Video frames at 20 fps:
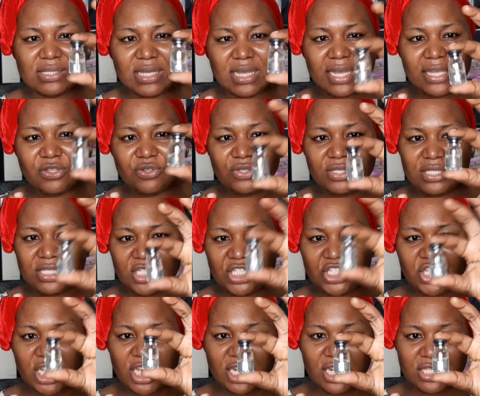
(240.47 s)
Can you see?
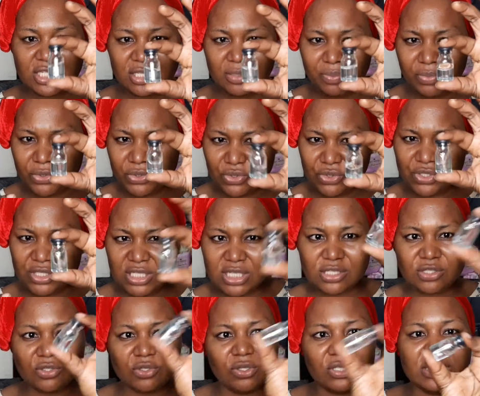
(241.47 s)
Shaking it in the bottle, you see
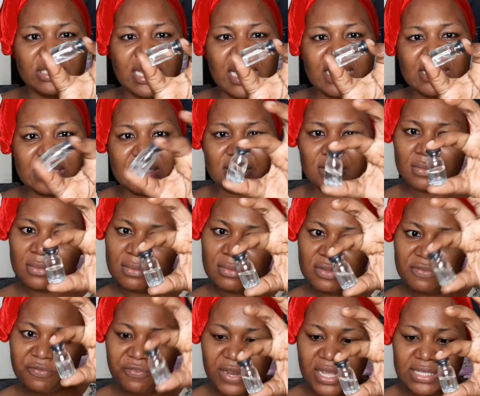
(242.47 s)
it's not that
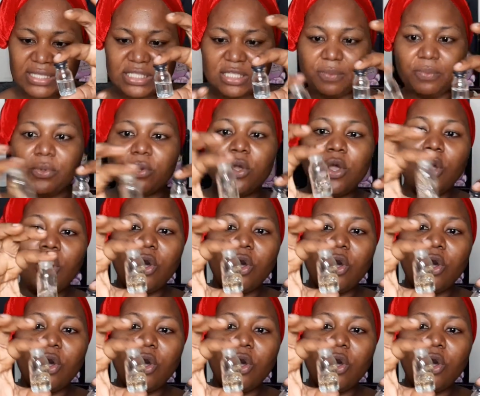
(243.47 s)
flexible.